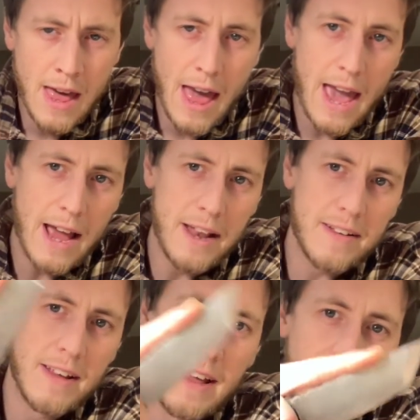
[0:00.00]

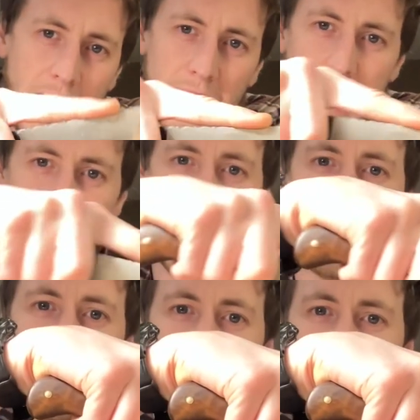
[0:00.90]
And I like how
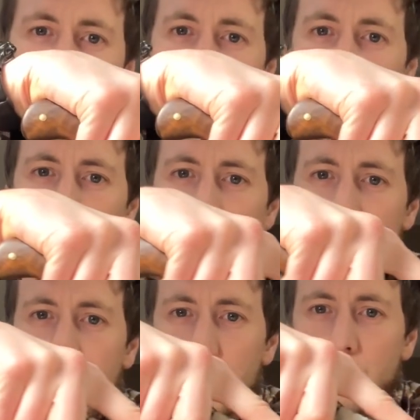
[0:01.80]
it does when I'm,
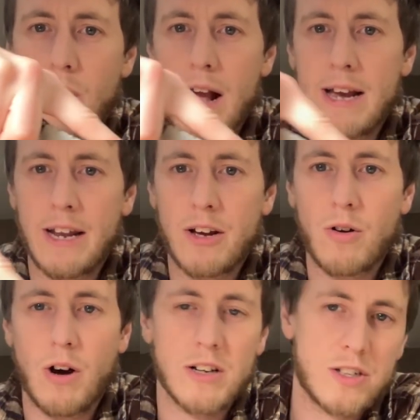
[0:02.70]
again, dragging it
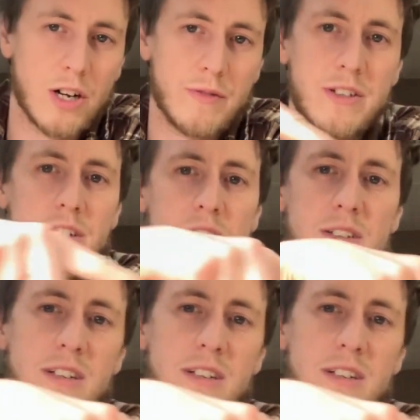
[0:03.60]
across surfaces.